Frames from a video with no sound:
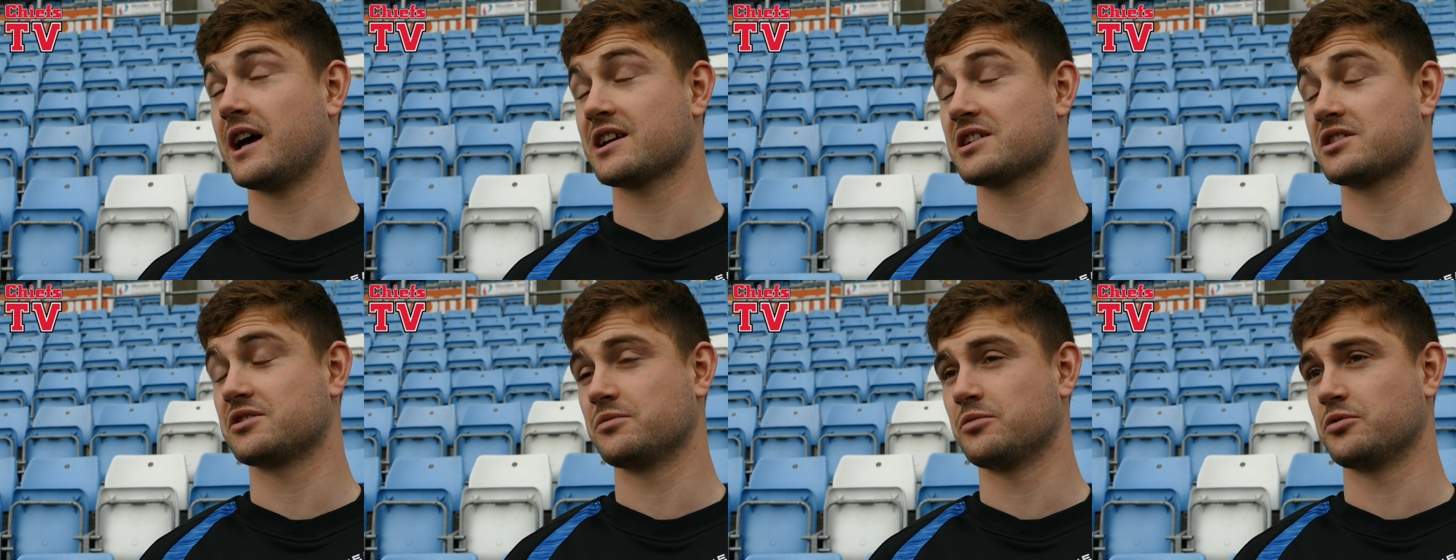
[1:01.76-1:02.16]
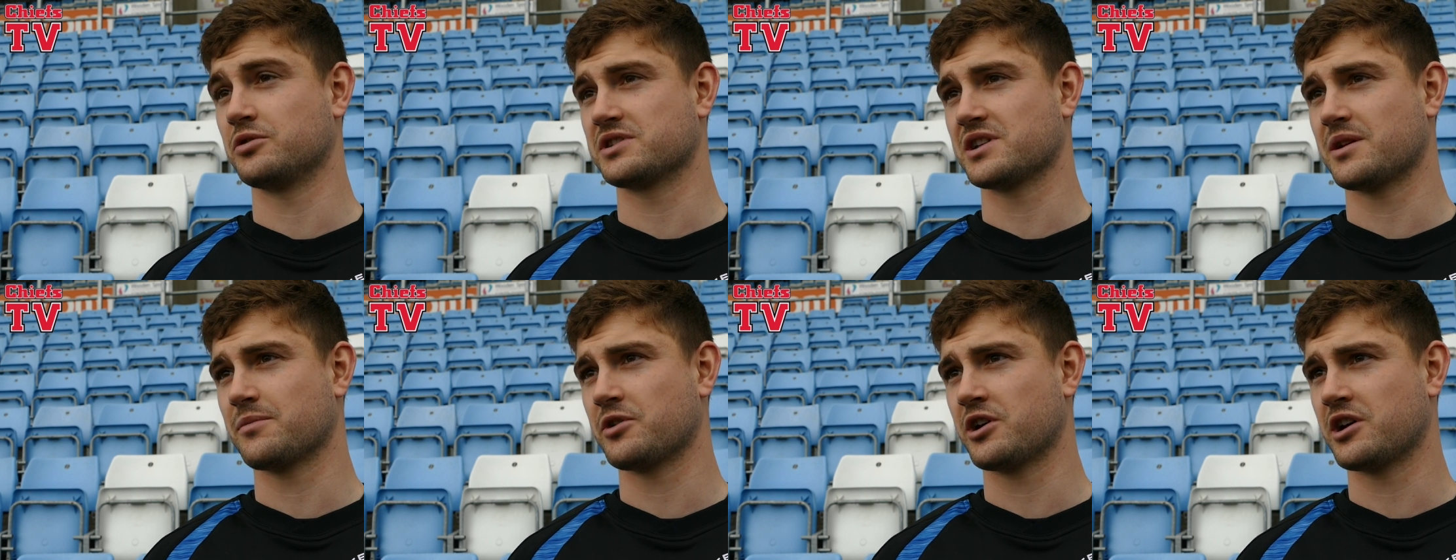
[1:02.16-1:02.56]
Exeter
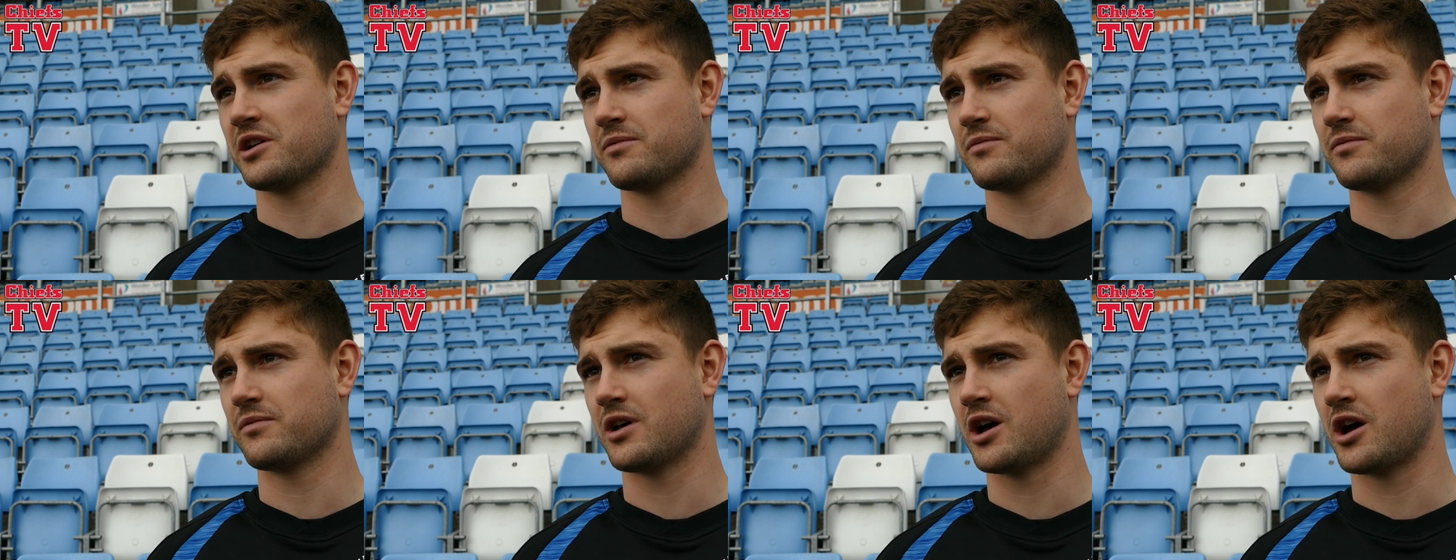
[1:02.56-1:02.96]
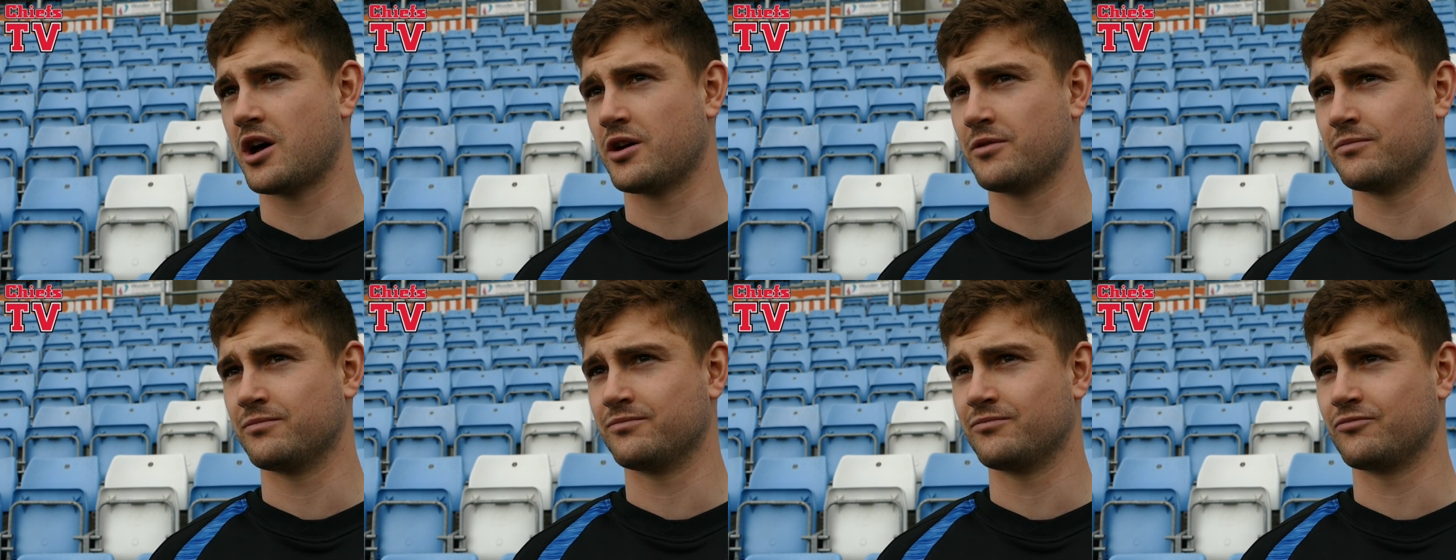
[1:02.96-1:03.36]
boys up there.
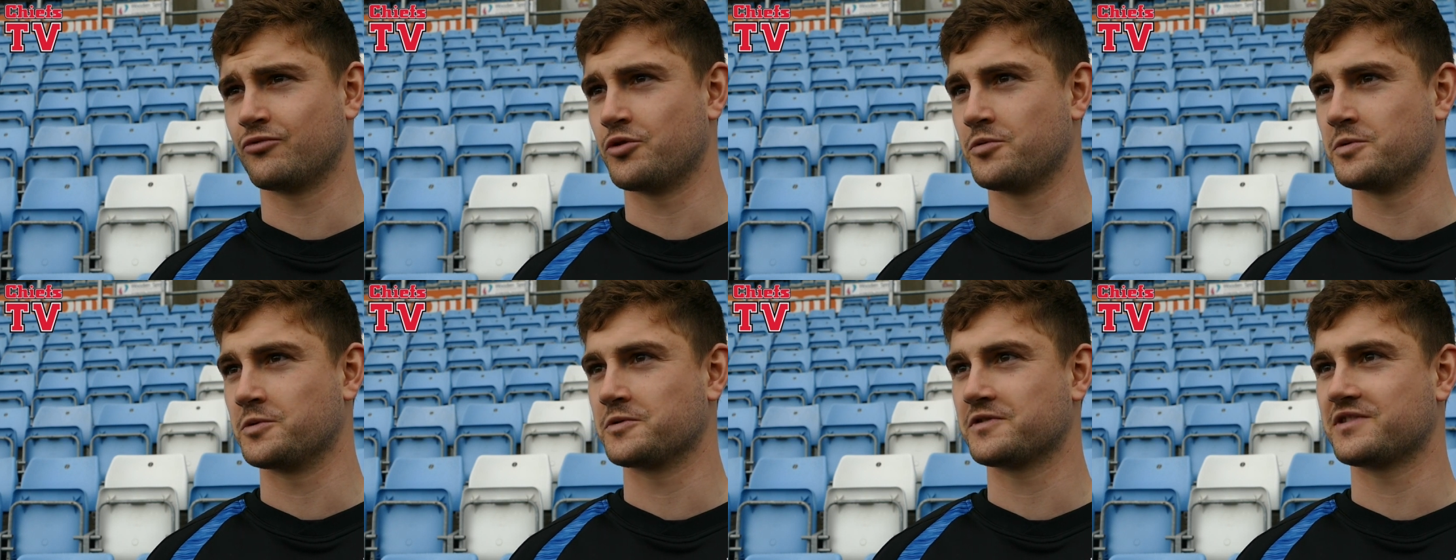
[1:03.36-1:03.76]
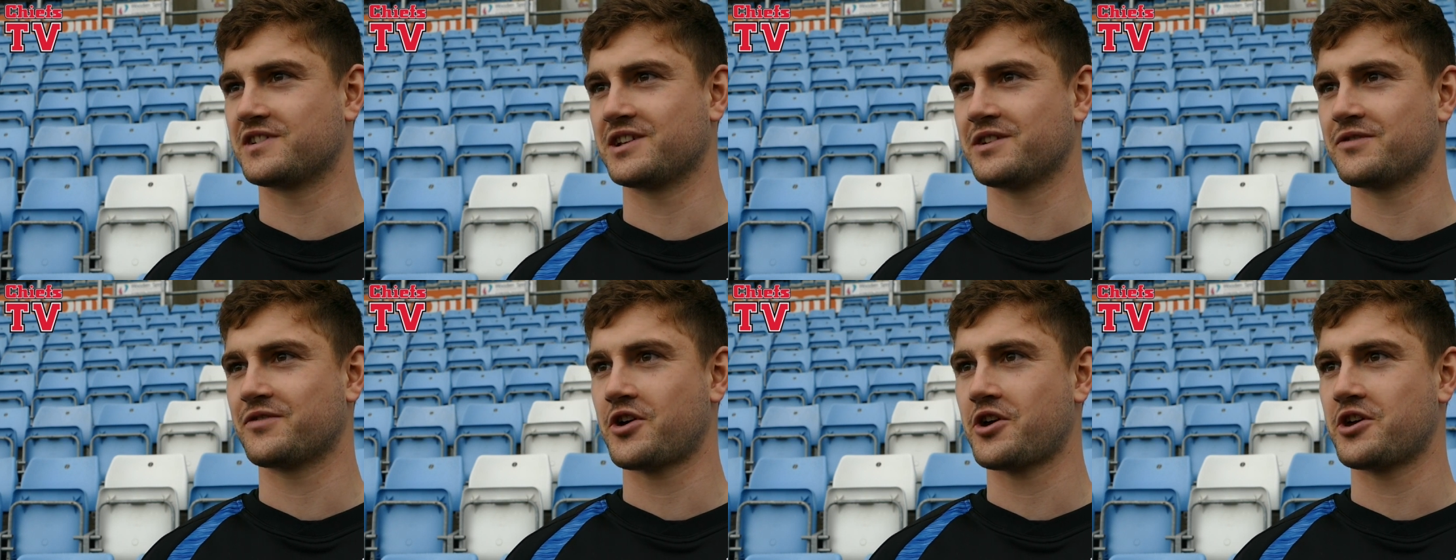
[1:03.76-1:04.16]
Um, rooming with
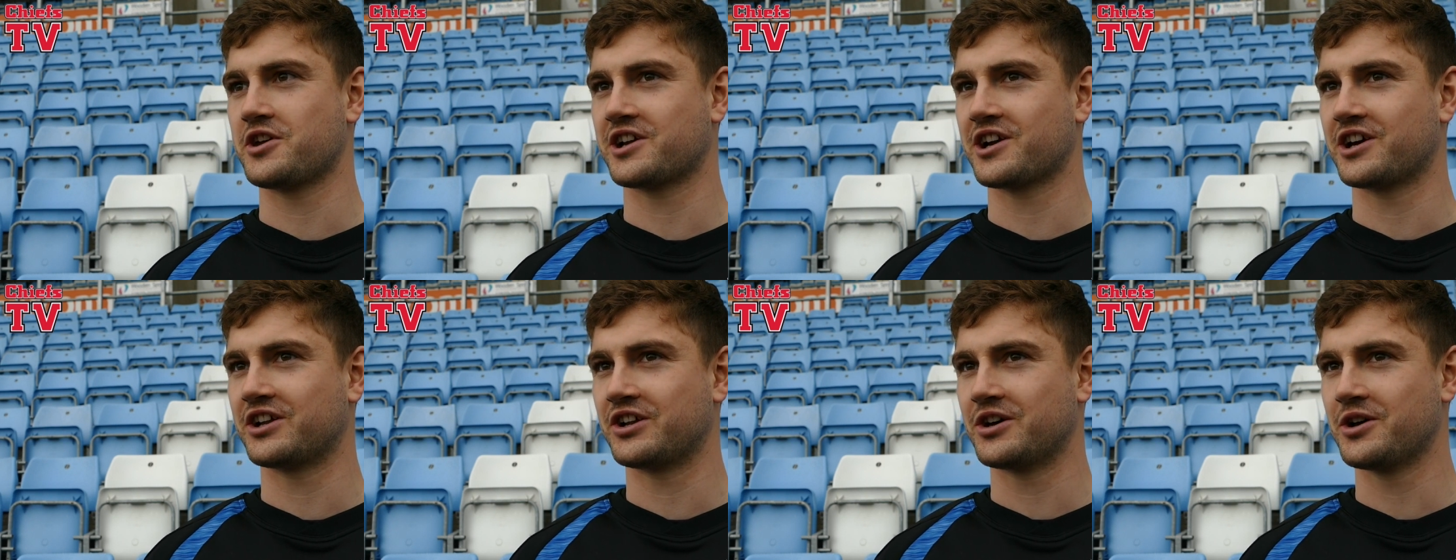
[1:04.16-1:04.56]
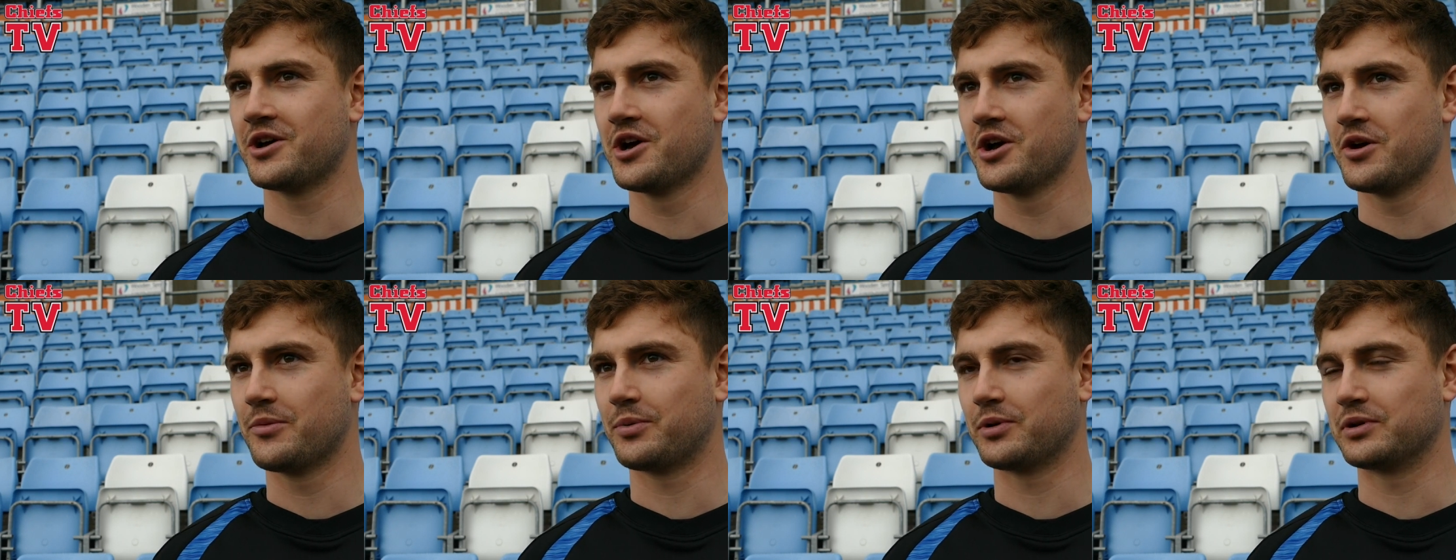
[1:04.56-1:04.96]
Devo, he kind of
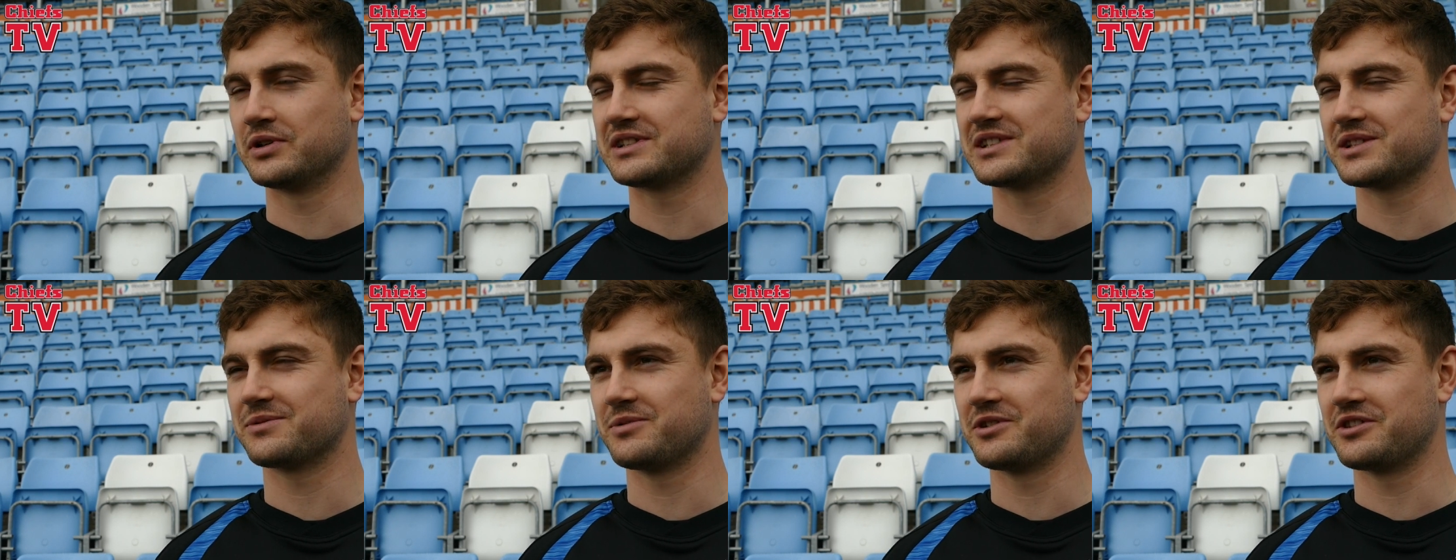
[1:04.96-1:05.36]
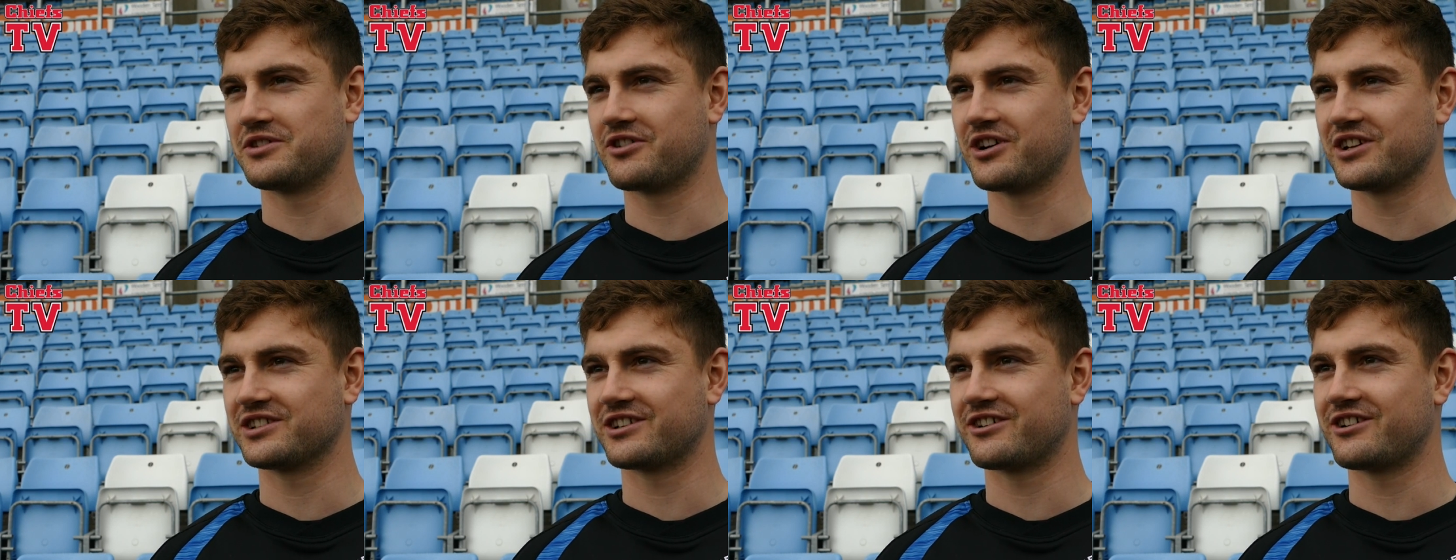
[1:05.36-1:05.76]
pointed me in the
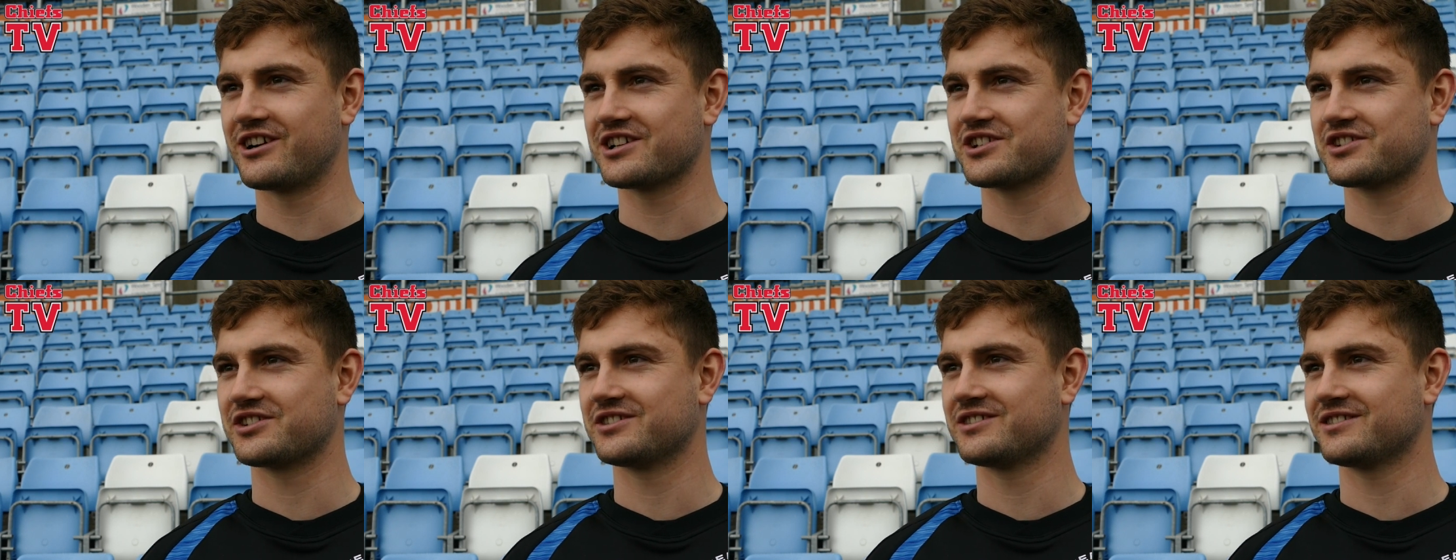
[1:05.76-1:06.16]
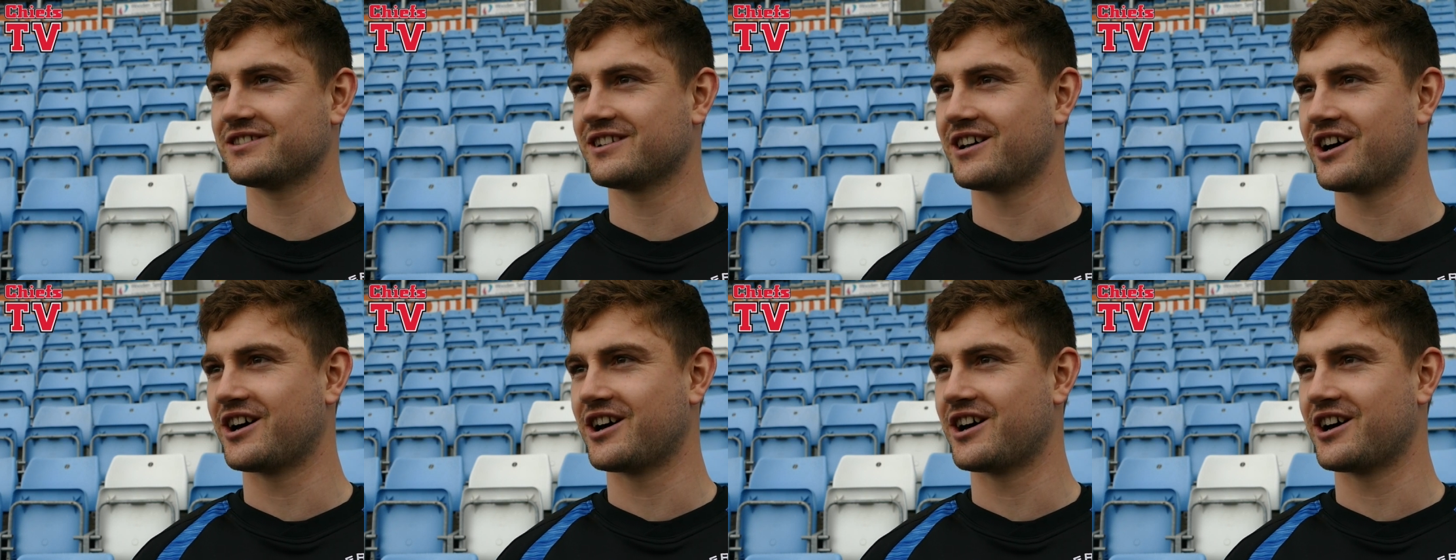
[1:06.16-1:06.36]
right direction.